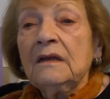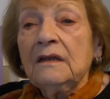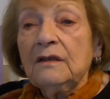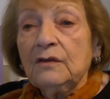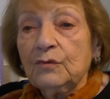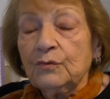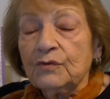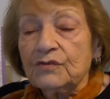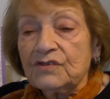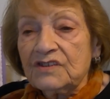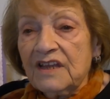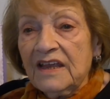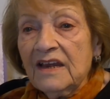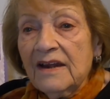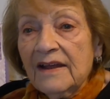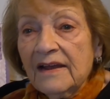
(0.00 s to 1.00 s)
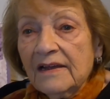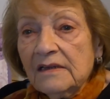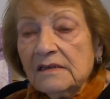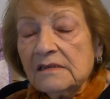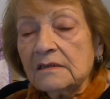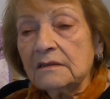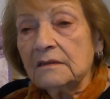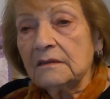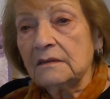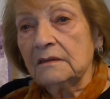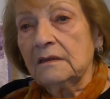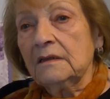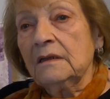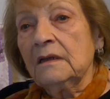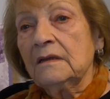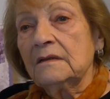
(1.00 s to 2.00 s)
It was daylight.
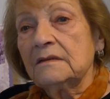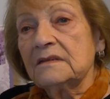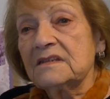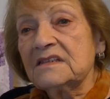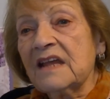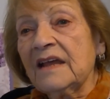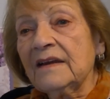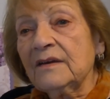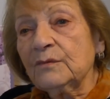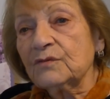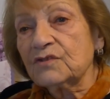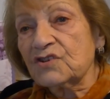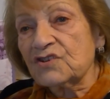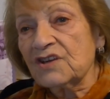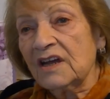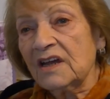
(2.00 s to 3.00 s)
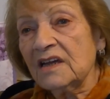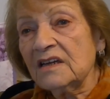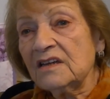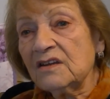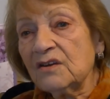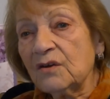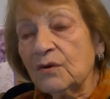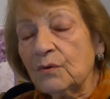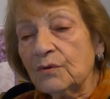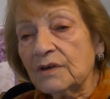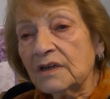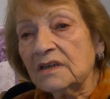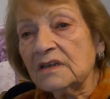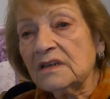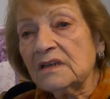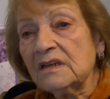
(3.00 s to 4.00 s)
The sun was shining
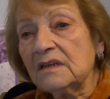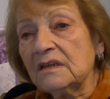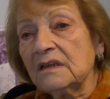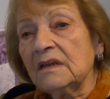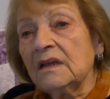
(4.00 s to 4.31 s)
already.